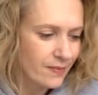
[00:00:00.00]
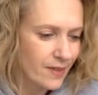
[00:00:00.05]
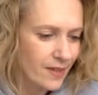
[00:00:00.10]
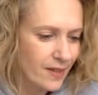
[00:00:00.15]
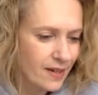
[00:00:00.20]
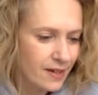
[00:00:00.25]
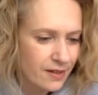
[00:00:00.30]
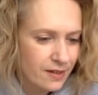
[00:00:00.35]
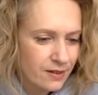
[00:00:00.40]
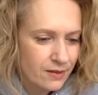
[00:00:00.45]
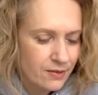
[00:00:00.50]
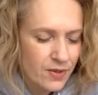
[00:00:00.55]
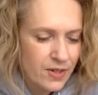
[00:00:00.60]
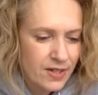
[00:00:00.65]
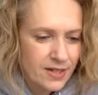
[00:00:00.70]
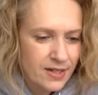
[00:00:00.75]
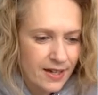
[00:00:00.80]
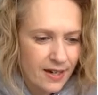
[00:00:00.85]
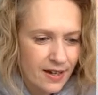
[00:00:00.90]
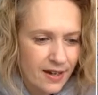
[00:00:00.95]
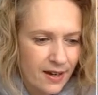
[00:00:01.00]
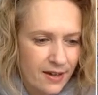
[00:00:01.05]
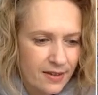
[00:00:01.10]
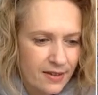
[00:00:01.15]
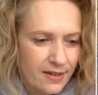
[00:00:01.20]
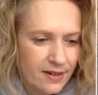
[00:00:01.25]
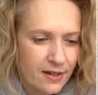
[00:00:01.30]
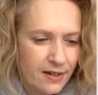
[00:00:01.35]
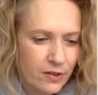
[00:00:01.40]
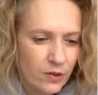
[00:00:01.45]
a three, like I, I
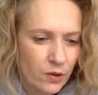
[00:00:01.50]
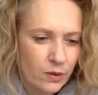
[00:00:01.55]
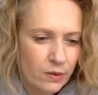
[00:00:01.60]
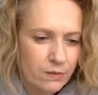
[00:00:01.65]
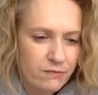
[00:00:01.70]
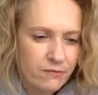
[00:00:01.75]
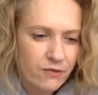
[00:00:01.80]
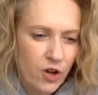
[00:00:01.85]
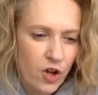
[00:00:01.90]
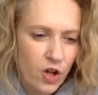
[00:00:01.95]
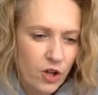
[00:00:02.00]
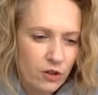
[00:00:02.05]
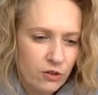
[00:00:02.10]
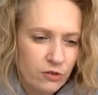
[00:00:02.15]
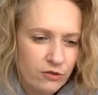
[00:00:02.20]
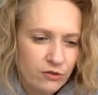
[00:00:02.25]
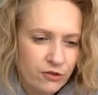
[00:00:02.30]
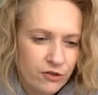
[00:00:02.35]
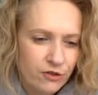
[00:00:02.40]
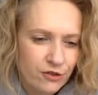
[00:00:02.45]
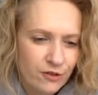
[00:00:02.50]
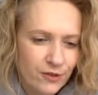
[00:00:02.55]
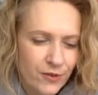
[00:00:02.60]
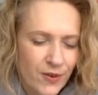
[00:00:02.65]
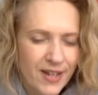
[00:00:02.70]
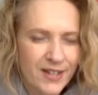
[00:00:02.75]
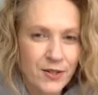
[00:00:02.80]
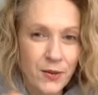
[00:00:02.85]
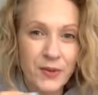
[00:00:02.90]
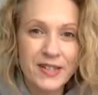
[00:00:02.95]
think it'll involve, well,
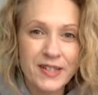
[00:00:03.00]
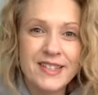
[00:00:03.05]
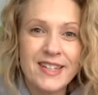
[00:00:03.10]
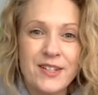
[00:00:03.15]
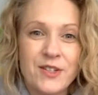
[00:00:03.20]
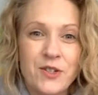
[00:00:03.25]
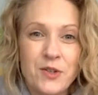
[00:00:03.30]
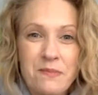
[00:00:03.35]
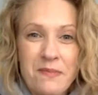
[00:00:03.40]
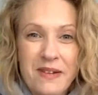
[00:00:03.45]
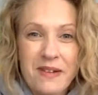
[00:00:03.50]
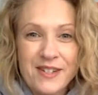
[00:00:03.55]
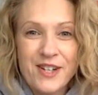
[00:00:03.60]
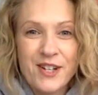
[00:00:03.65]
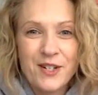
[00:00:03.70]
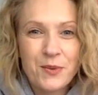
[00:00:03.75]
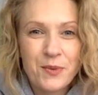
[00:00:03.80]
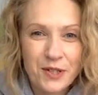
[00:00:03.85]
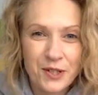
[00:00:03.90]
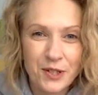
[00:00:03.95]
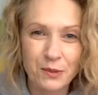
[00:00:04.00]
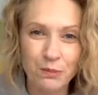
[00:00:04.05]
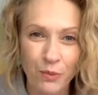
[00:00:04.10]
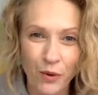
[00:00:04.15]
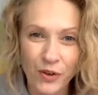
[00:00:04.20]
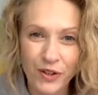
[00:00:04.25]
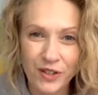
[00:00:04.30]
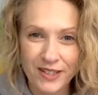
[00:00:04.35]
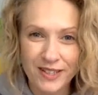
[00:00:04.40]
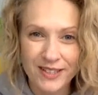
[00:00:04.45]
I don't want to say too much, I don't want to
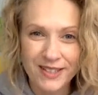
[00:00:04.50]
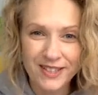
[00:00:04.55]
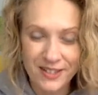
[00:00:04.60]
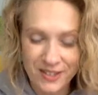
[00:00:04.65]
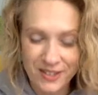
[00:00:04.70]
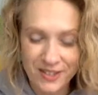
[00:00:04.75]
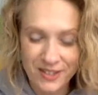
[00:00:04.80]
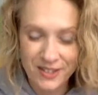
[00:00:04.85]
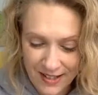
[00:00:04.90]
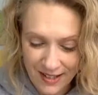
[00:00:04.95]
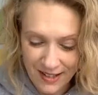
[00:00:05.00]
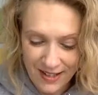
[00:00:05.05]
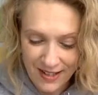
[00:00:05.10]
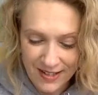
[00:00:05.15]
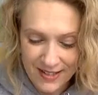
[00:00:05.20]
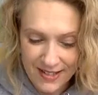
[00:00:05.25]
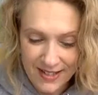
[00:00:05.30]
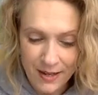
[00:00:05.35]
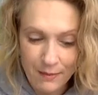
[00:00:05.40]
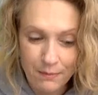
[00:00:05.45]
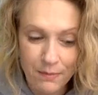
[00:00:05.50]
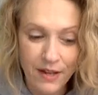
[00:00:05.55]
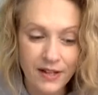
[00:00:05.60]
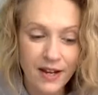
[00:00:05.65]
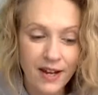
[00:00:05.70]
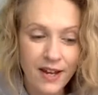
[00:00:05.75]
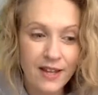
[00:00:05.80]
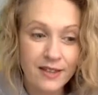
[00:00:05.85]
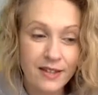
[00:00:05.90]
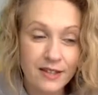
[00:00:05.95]
spoil it, it's such an exciting idea, but
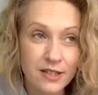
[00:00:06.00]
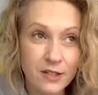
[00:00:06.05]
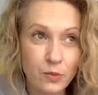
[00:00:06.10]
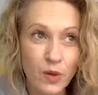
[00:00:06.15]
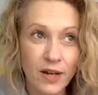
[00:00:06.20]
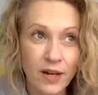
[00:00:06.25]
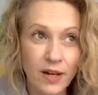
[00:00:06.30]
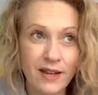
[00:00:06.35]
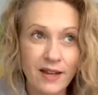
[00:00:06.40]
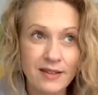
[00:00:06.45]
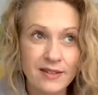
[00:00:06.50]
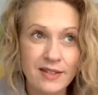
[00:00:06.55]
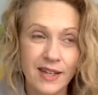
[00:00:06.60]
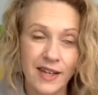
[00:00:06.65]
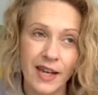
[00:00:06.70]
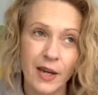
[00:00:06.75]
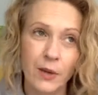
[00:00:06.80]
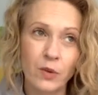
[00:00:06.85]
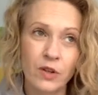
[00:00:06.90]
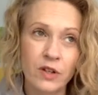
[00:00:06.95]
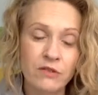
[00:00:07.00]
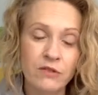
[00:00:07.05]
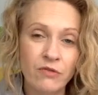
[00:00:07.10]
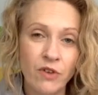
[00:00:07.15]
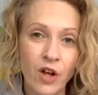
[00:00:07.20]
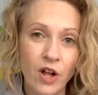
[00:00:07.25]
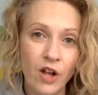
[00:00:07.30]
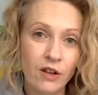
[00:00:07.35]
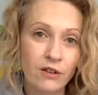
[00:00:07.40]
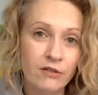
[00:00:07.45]
this is what I can say. It will
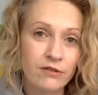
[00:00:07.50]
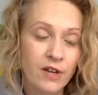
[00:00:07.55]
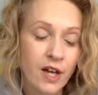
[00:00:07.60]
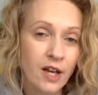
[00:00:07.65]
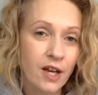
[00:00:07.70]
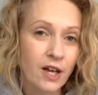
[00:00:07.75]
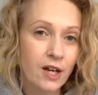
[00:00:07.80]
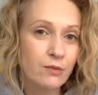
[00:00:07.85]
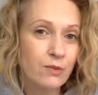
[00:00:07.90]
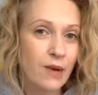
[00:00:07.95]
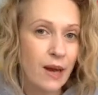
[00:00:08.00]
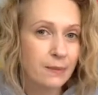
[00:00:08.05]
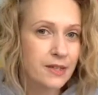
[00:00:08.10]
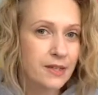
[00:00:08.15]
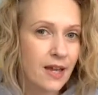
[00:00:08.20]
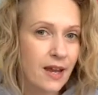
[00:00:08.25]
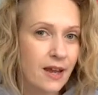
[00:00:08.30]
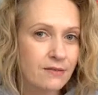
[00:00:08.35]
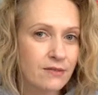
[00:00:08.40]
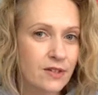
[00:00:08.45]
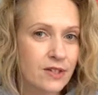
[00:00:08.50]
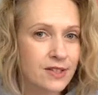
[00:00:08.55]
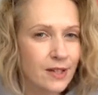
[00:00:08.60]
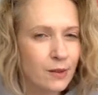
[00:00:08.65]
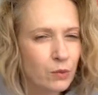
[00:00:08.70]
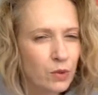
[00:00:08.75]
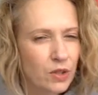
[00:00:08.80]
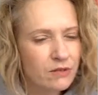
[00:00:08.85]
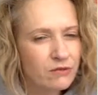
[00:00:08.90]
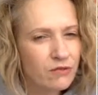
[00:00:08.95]
involve a wrapped canvas, it
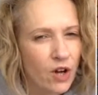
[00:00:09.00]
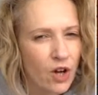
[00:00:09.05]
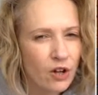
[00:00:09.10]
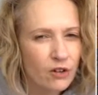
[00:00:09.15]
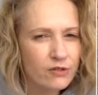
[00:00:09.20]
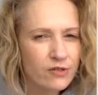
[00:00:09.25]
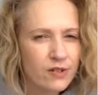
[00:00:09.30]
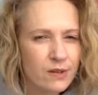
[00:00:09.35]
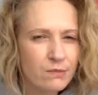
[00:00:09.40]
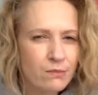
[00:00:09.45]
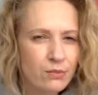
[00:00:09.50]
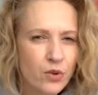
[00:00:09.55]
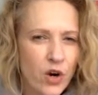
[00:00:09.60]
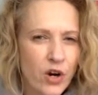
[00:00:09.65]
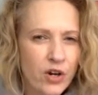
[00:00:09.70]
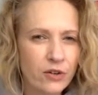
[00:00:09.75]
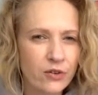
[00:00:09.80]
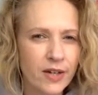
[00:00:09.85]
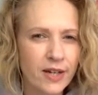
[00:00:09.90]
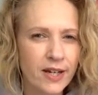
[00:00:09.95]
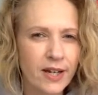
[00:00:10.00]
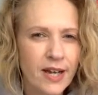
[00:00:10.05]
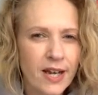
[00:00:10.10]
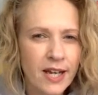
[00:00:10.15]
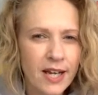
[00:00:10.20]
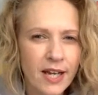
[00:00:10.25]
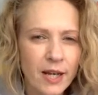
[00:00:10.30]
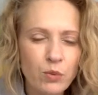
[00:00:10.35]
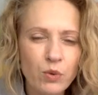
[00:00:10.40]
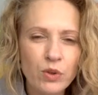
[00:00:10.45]
will involve embroidery,
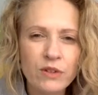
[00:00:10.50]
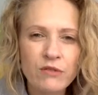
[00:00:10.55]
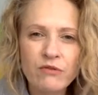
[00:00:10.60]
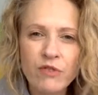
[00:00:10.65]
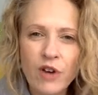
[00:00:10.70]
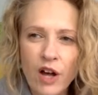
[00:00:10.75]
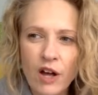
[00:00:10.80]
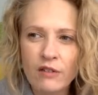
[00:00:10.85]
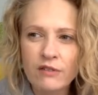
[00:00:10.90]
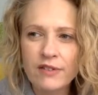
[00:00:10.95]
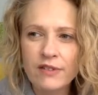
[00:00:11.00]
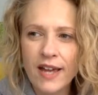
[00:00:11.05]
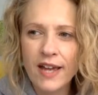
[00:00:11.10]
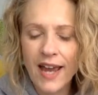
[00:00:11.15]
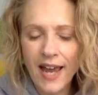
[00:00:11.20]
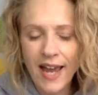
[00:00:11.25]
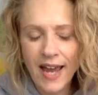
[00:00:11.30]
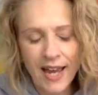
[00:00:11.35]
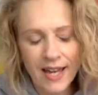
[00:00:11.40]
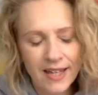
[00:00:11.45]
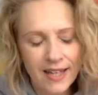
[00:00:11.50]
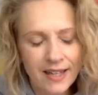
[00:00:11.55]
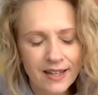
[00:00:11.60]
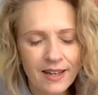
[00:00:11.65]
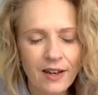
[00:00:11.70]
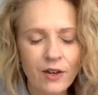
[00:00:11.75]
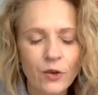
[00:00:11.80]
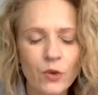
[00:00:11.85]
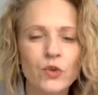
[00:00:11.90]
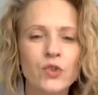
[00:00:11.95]
it will involve hanging
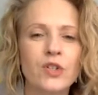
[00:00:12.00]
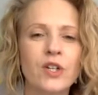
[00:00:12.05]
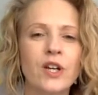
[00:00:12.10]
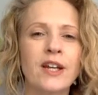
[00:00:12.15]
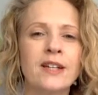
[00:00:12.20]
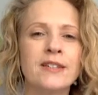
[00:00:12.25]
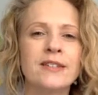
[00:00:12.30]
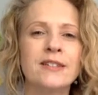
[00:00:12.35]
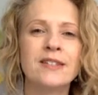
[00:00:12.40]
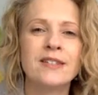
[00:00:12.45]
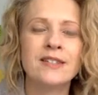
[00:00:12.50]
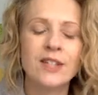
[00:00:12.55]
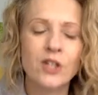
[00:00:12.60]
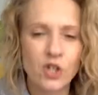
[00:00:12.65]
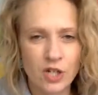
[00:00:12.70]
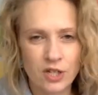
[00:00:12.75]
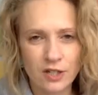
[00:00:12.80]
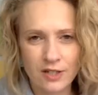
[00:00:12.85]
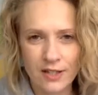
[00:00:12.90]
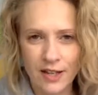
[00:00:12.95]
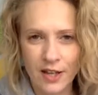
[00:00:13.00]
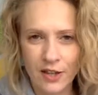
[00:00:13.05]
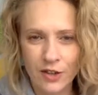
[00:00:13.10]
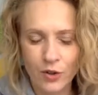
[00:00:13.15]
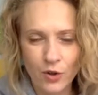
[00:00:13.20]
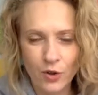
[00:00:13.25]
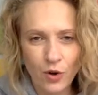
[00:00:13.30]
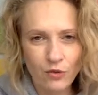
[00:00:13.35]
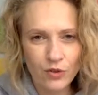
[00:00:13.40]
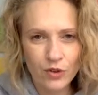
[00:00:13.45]
out and stitching
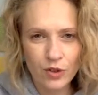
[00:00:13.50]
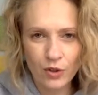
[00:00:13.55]
together over the